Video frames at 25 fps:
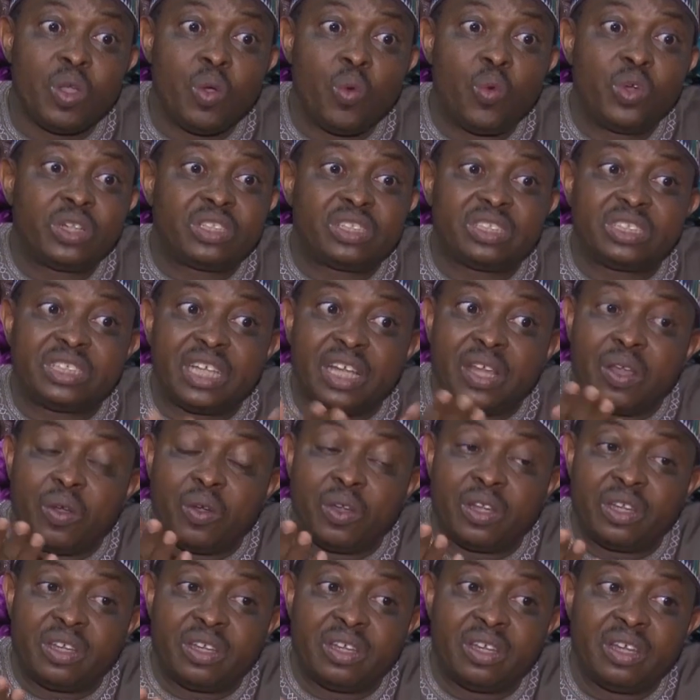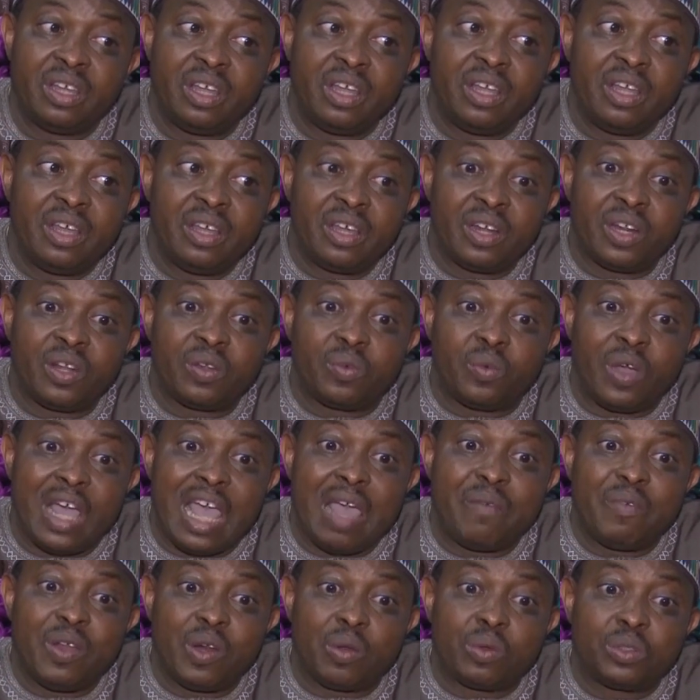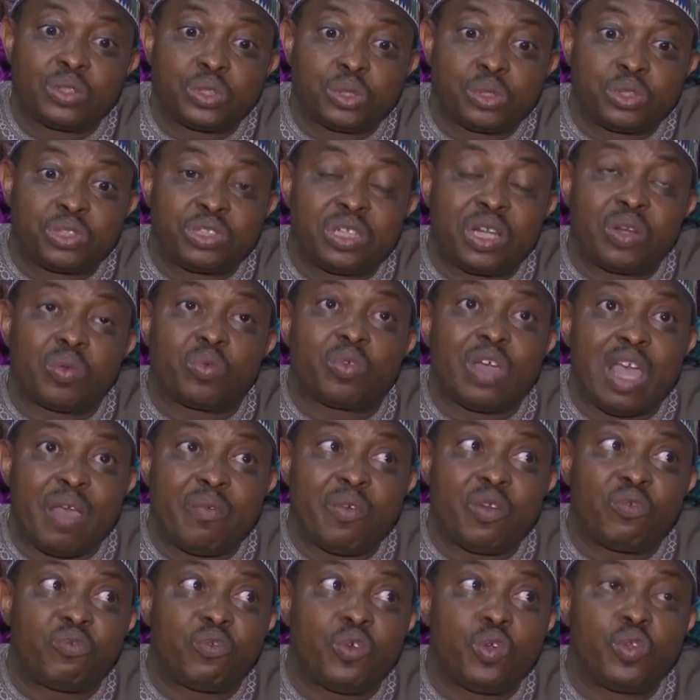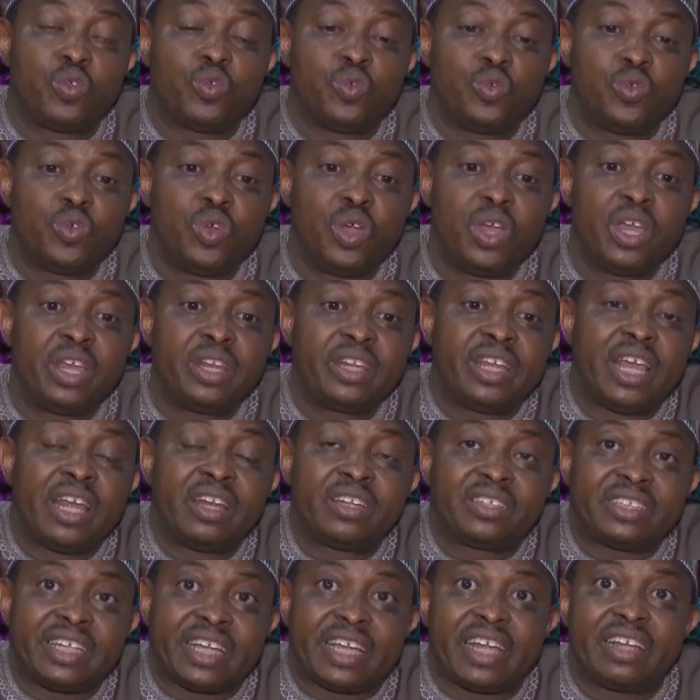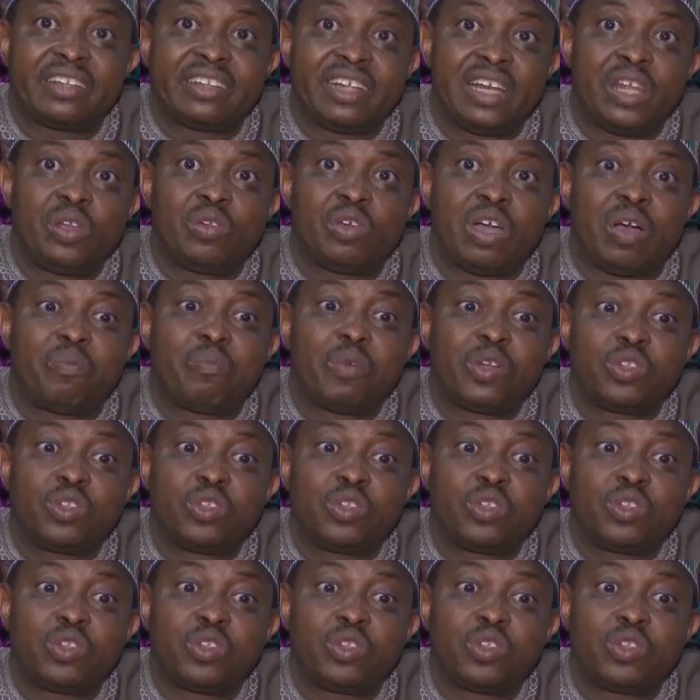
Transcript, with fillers: which is the uh, requirement, constitutional requirement for you. Then secondly, you have